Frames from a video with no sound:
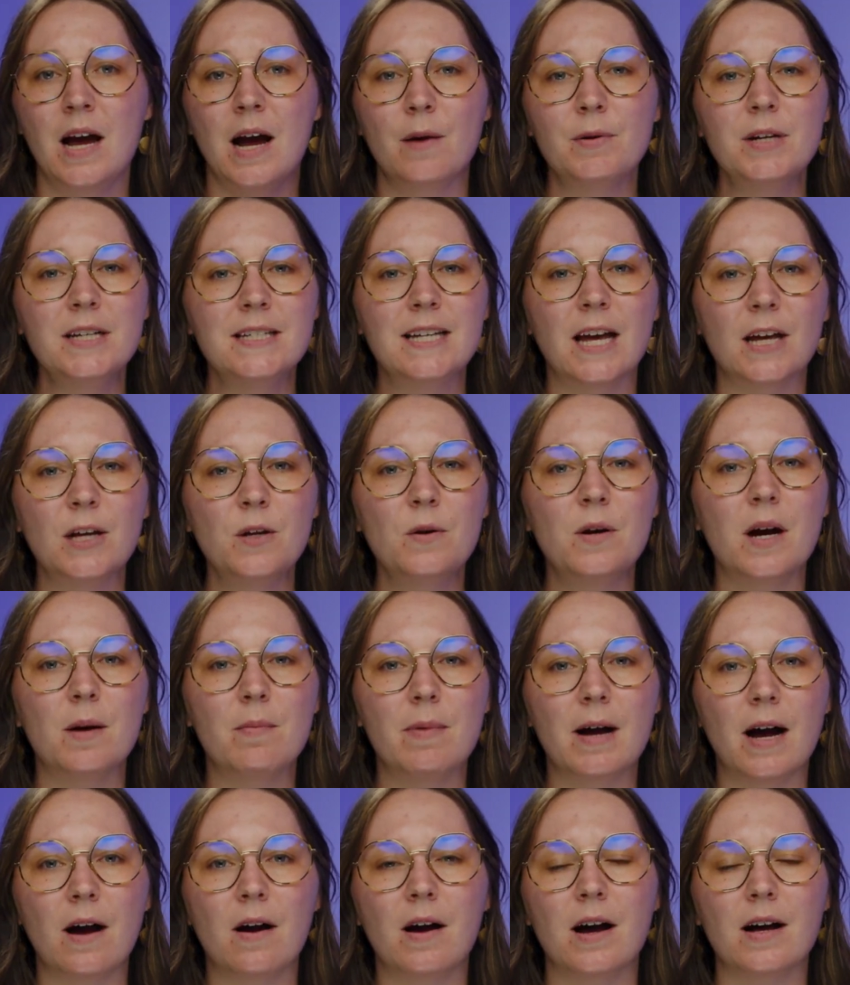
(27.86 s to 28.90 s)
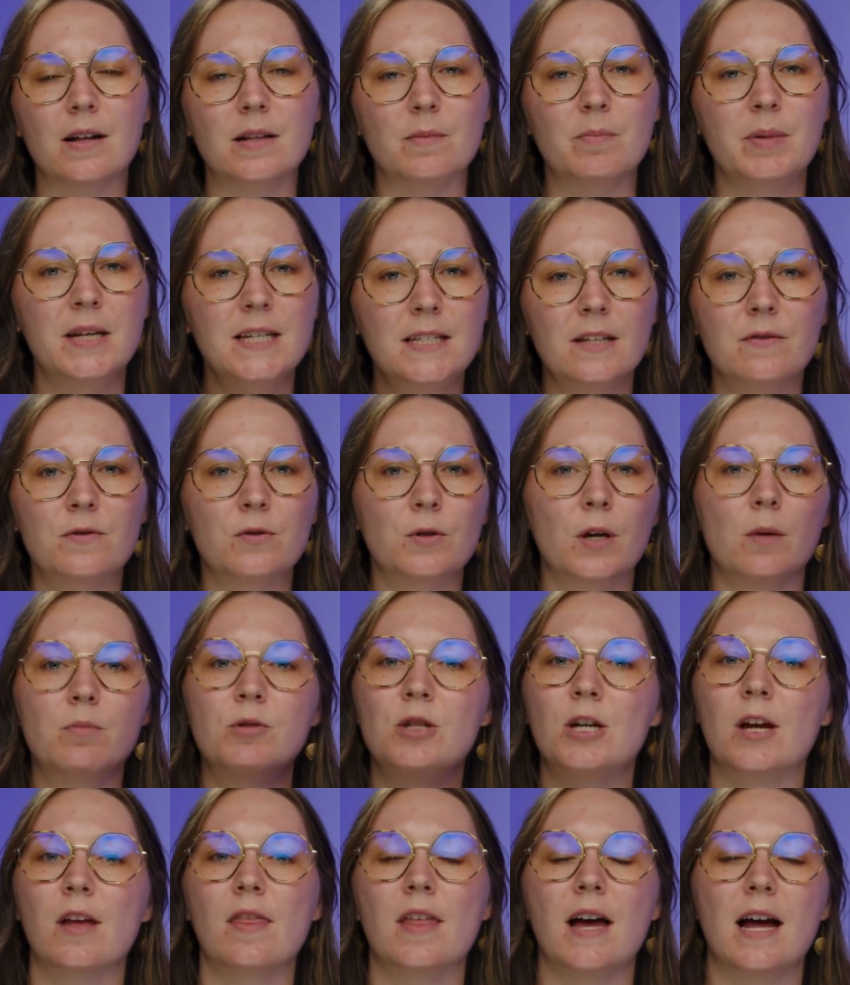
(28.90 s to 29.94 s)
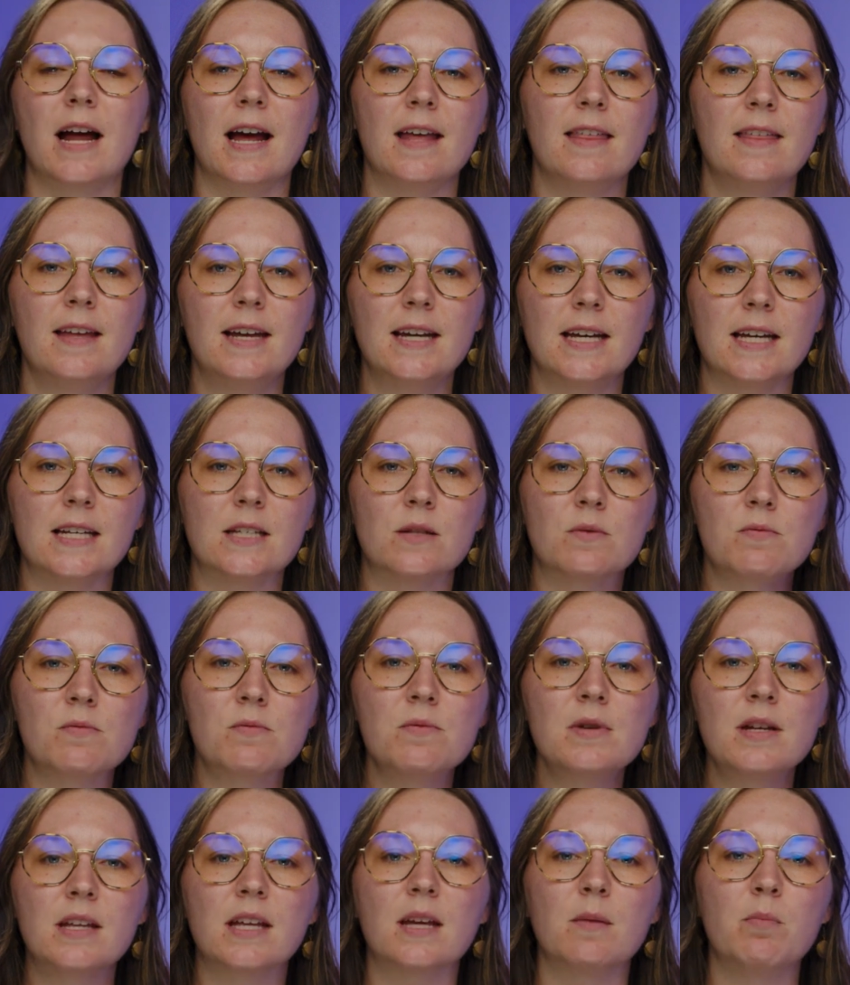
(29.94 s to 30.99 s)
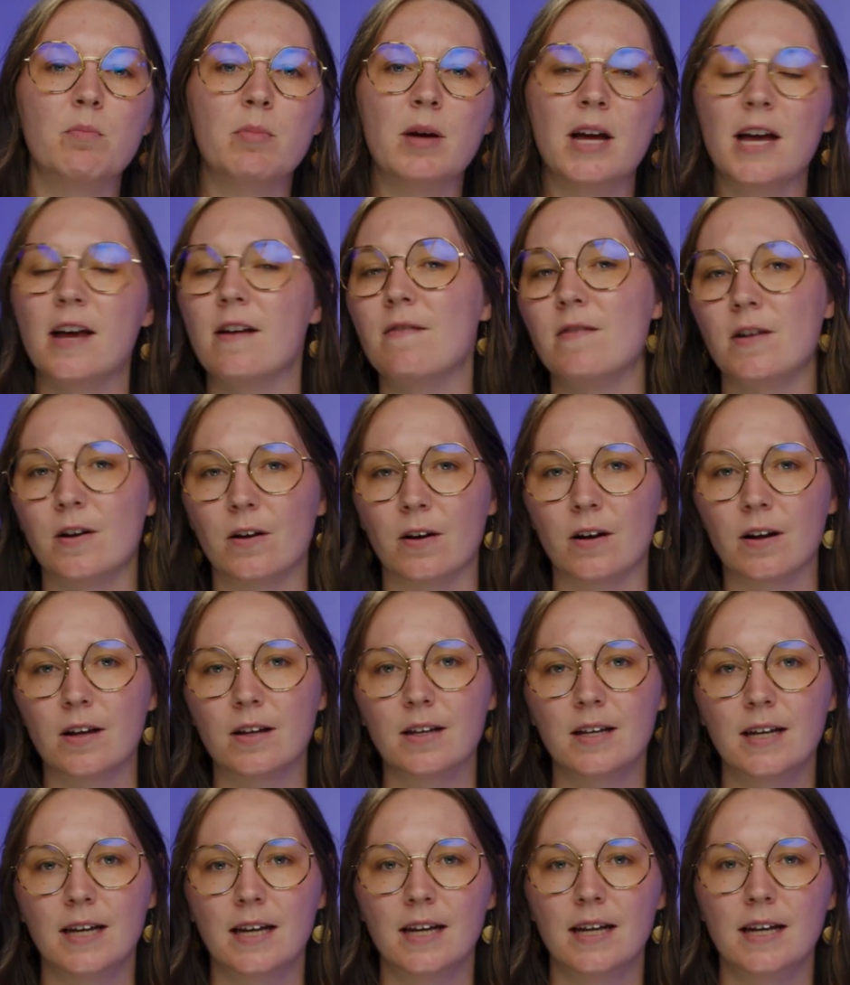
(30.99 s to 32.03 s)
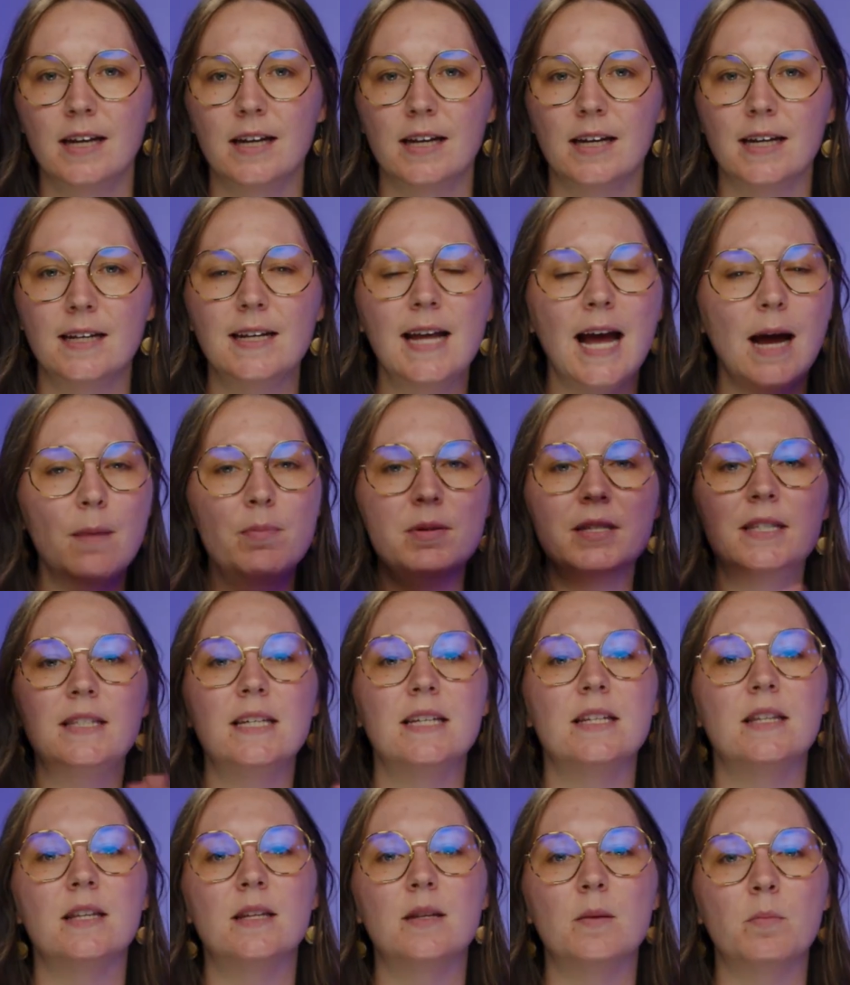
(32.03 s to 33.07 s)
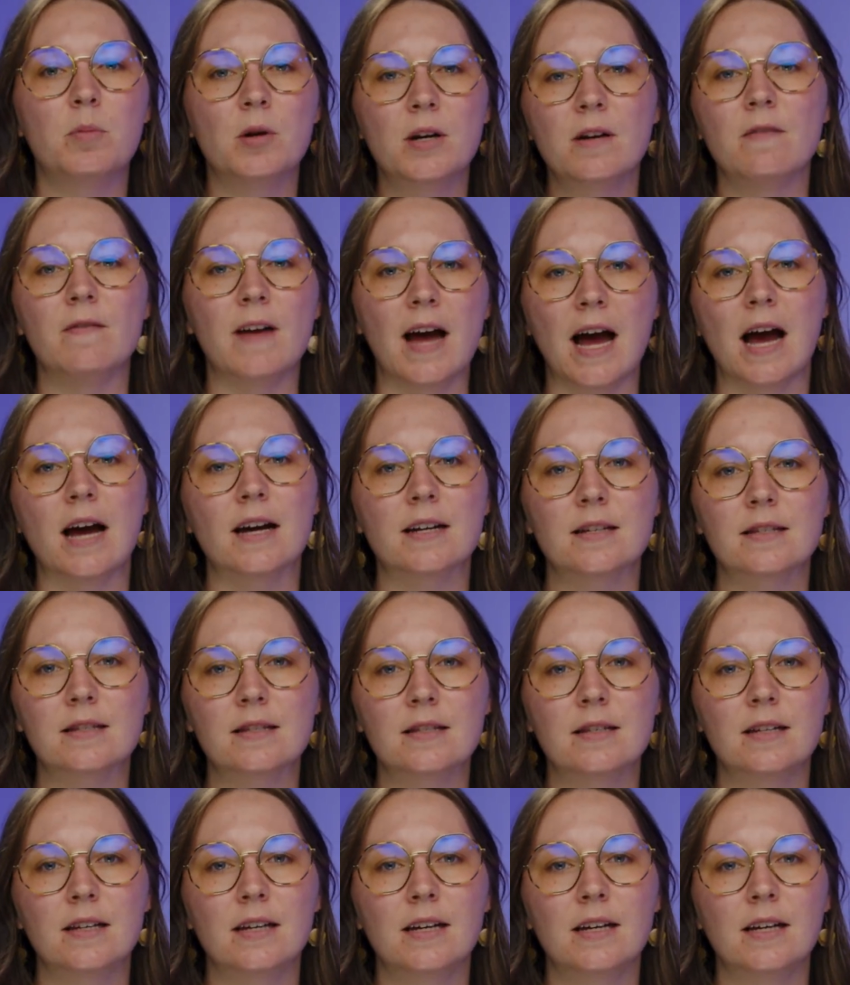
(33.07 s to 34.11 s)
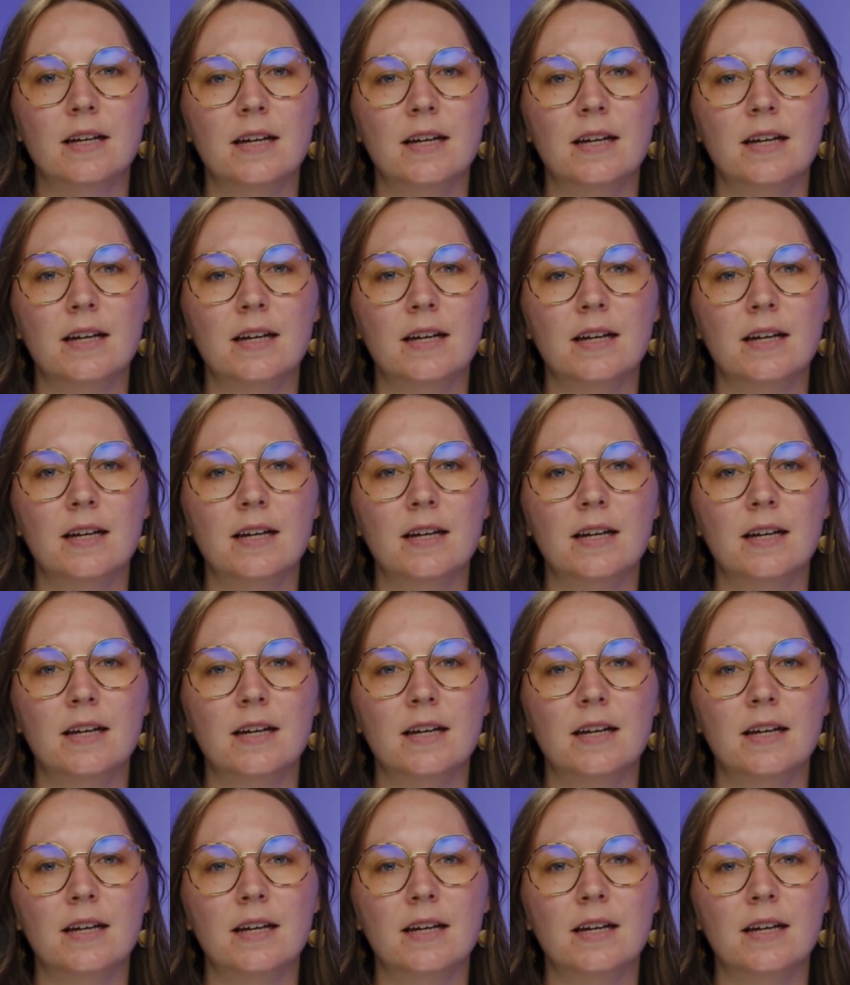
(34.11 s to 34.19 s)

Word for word: I want to tell you about a piece of scripture that I think is really pivotal, and it happens in the book of Acts.